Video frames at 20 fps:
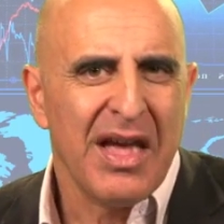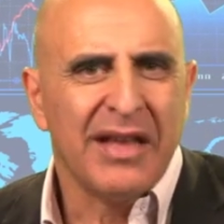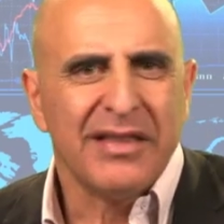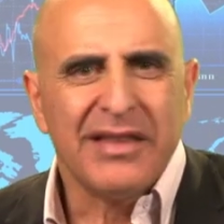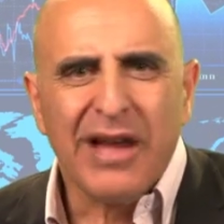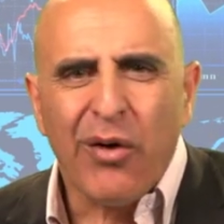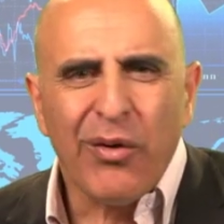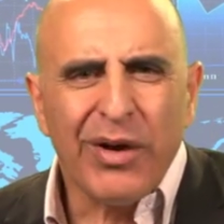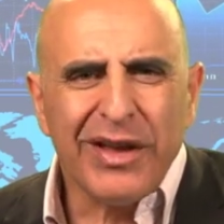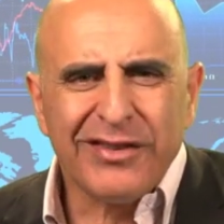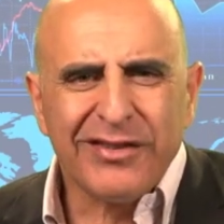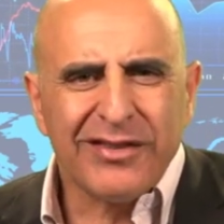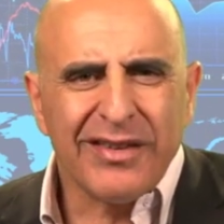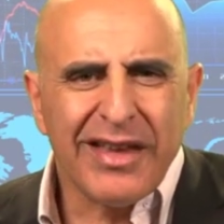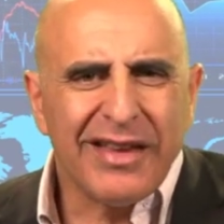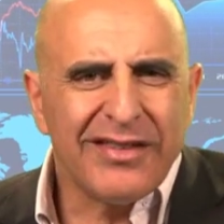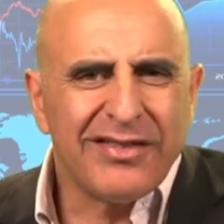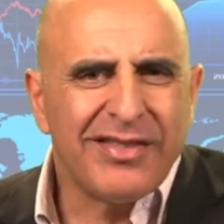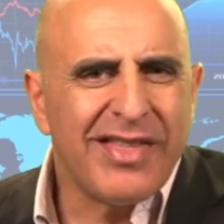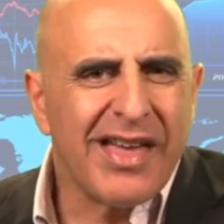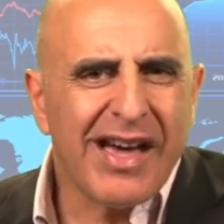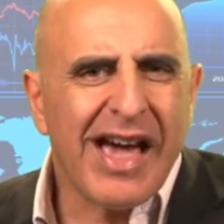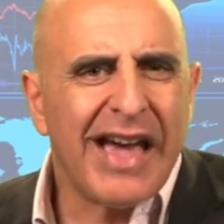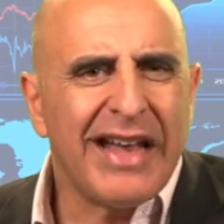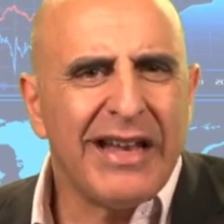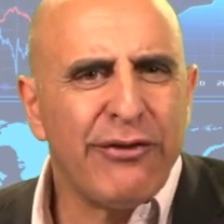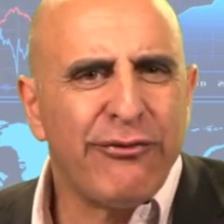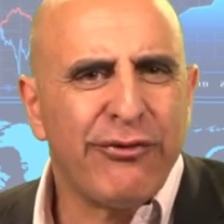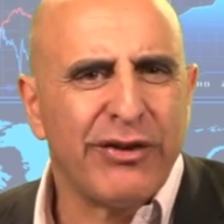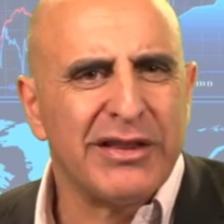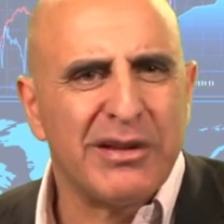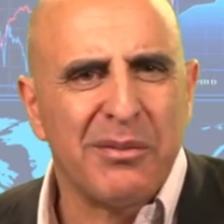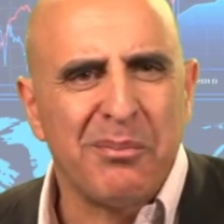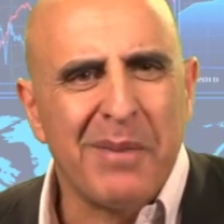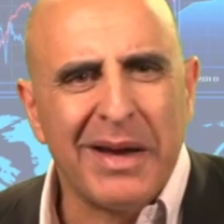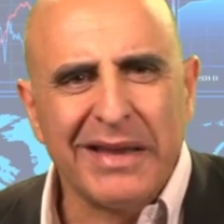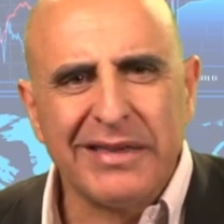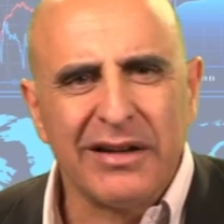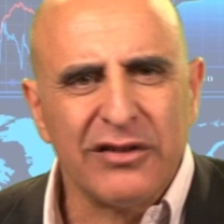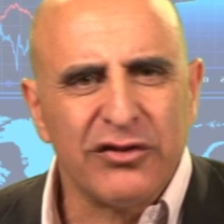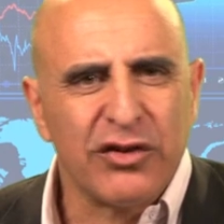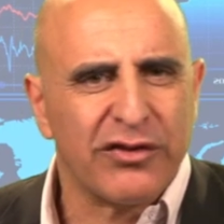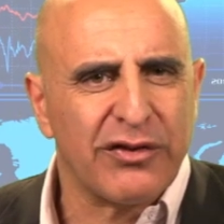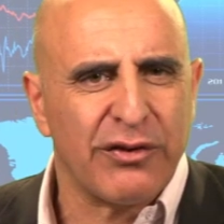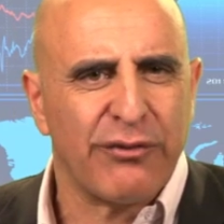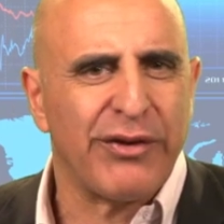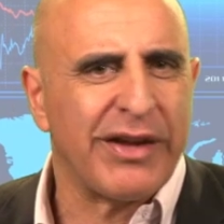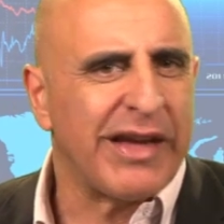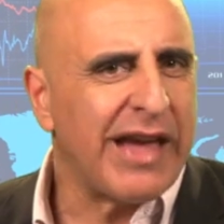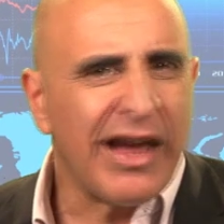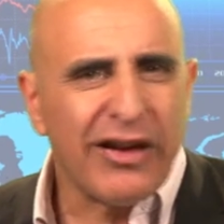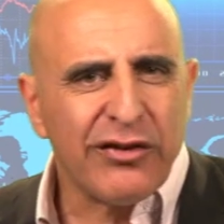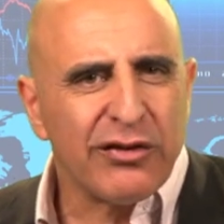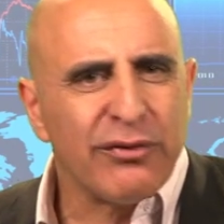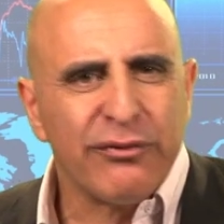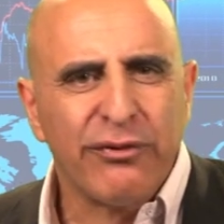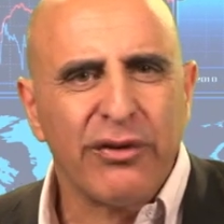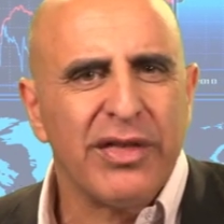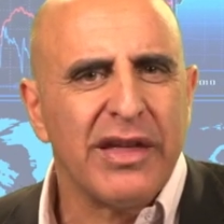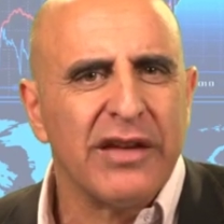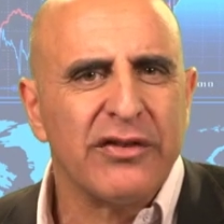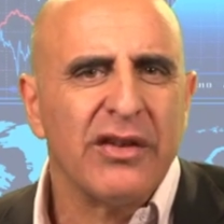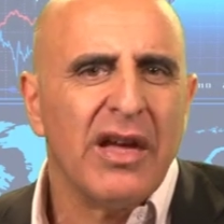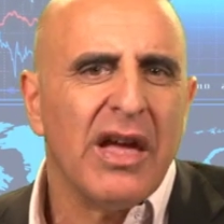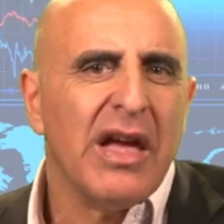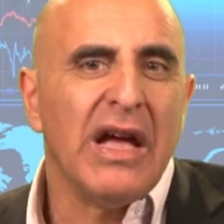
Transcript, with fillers: Now, is, is there any fundamental justification for this?